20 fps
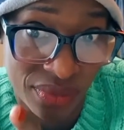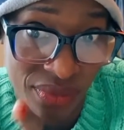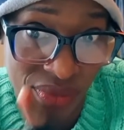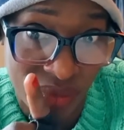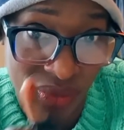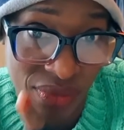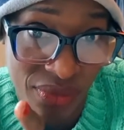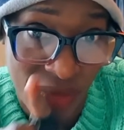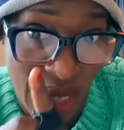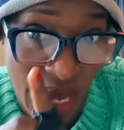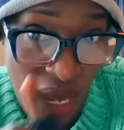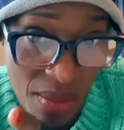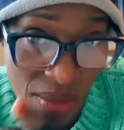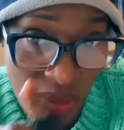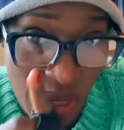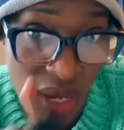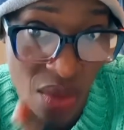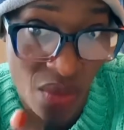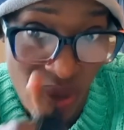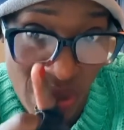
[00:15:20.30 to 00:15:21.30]
Amka
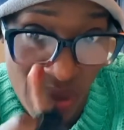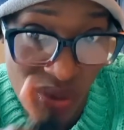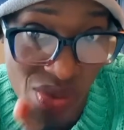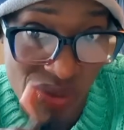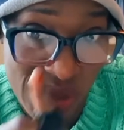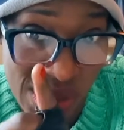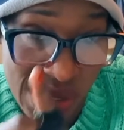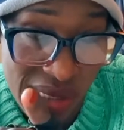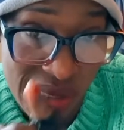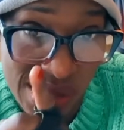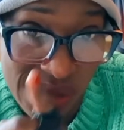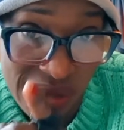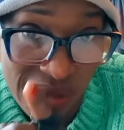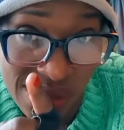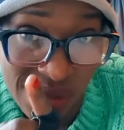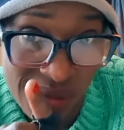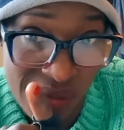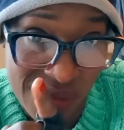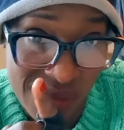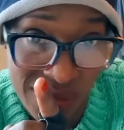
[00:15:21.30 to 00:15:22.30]
kwa hiyo usingizi.
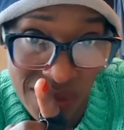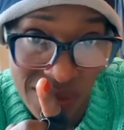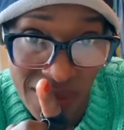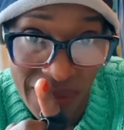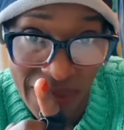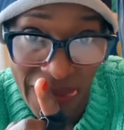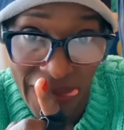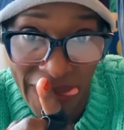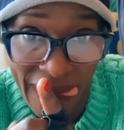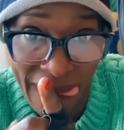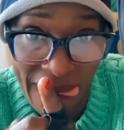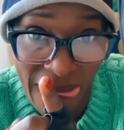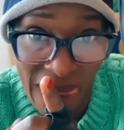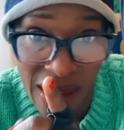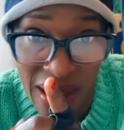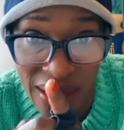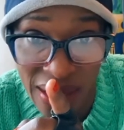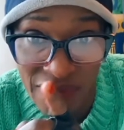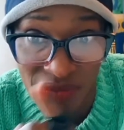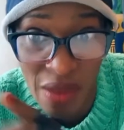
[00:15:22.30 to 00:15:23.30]

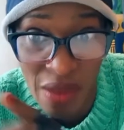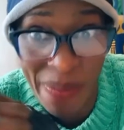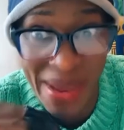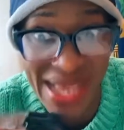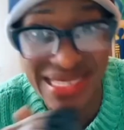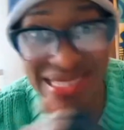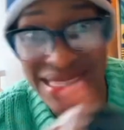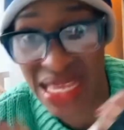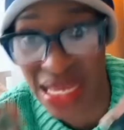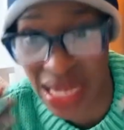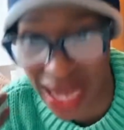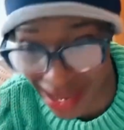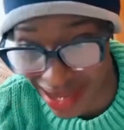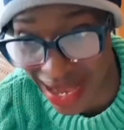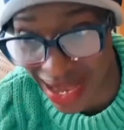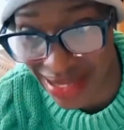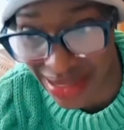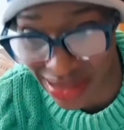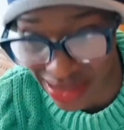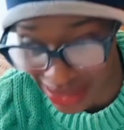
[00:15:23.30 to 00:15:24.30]
The best thing I can
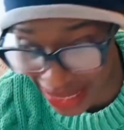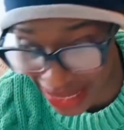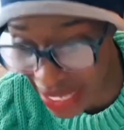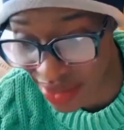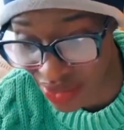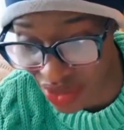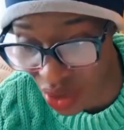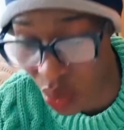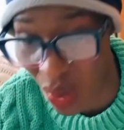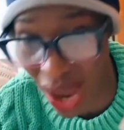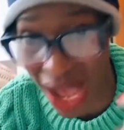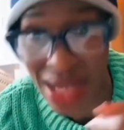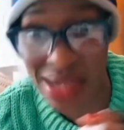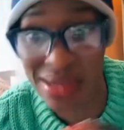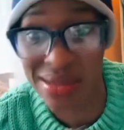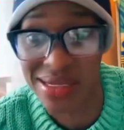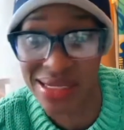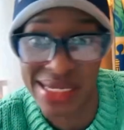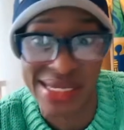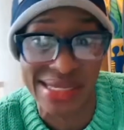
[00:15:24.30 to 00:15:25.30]
tell the world
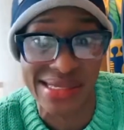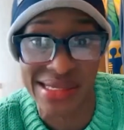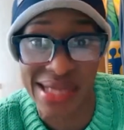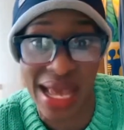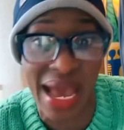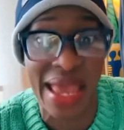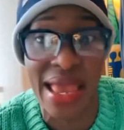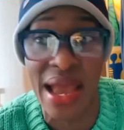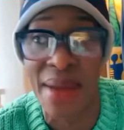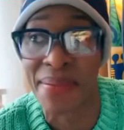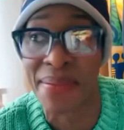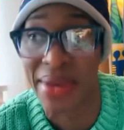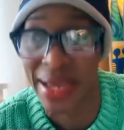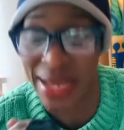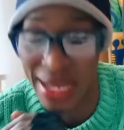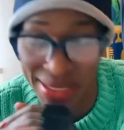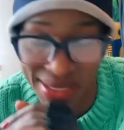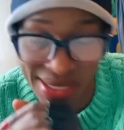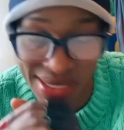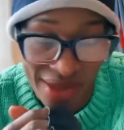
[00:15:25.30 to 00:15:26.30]
is I am
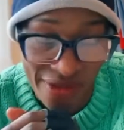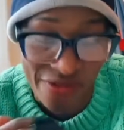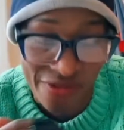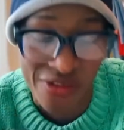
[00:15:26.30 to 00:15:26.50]
HIV